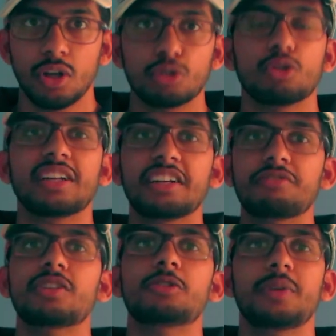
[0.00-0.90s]
So the
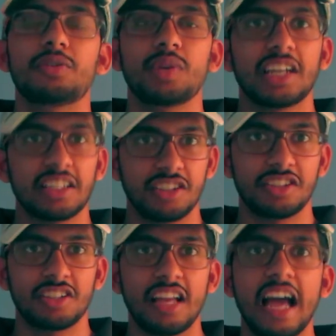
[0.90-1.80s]
difference between
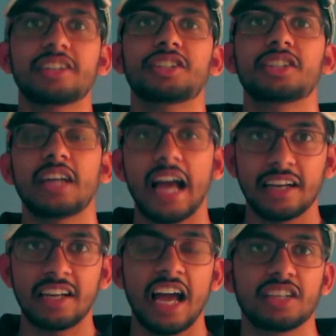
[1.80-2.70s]
consistent hashing
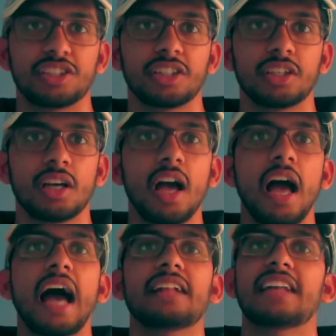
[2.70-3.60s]
and
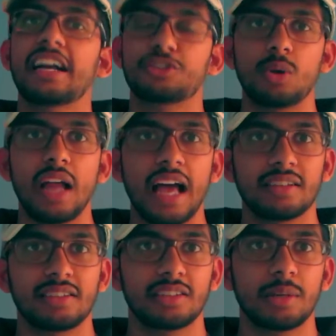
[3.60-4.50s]
the actual
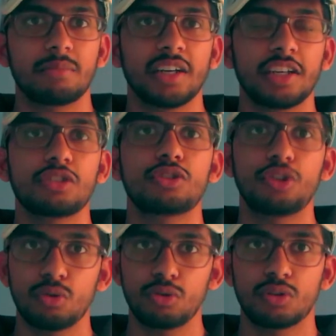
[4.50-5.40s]
algorithm that is
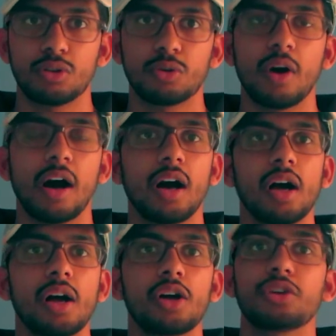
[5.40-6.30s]
used
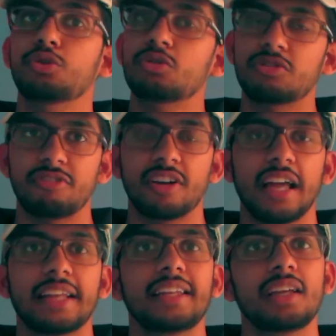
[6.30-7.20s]
for
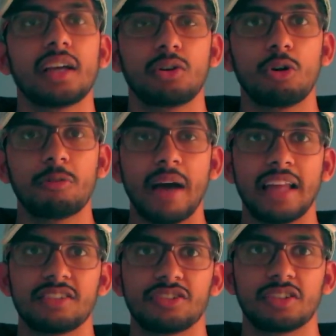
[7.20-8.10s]
any load
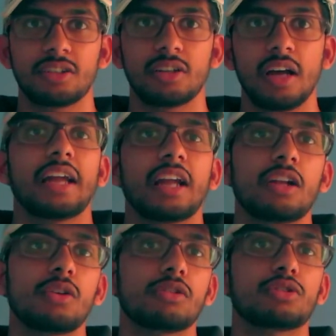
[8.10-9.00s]
balancer, and
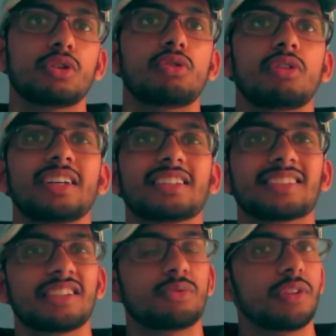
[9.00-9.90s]
I'll also
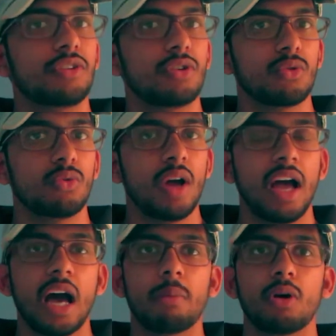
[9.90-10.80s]
discuss with you
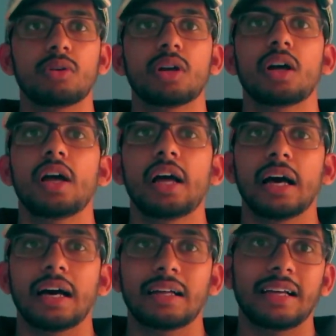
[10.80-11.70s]
about
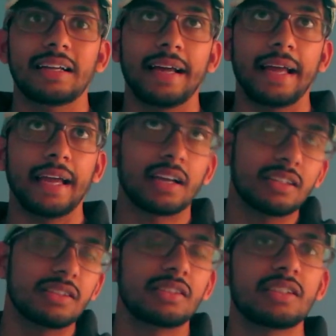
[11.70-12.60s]
a
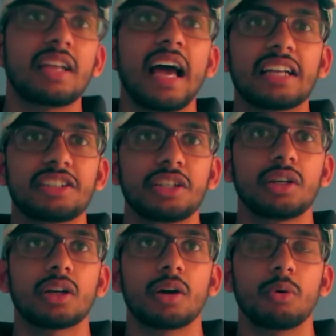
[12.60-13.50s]
consistent
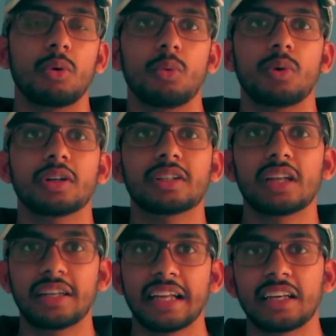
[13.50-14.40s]
hashing
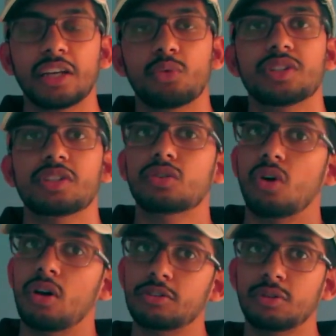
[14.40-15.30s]
technique which is
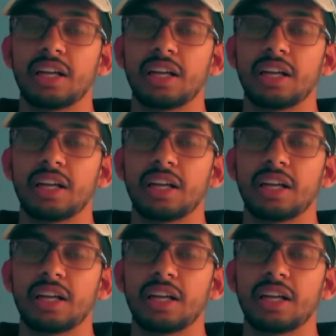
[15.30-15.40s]
also